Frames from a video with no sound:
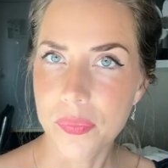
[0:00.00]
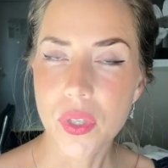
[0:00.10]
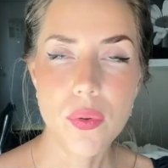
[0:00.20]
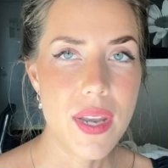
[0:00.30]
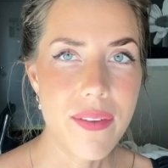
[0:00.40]

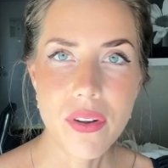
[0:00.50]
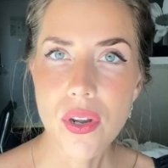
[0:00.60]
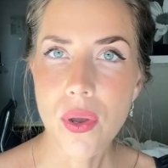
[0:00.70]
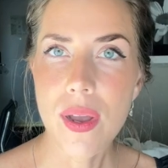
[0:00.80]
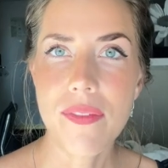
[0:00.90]
You never
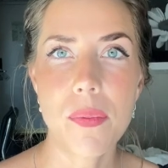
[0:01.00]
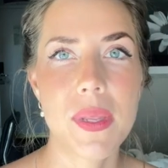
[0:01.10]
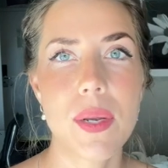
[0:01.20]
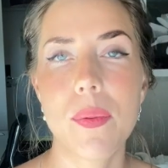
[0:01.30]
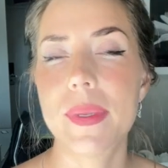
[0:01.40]
know if your
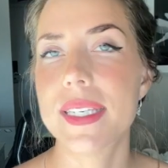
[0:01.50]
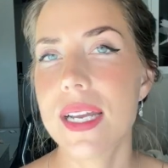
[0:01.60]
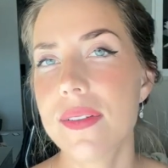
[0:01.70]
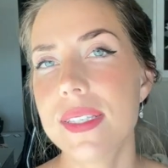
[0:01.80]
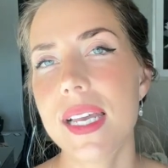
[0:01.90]
plane will be
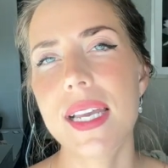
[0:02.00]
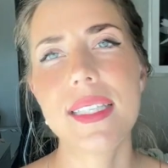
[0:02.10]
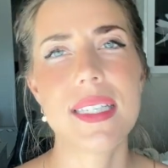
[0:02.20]
downsized,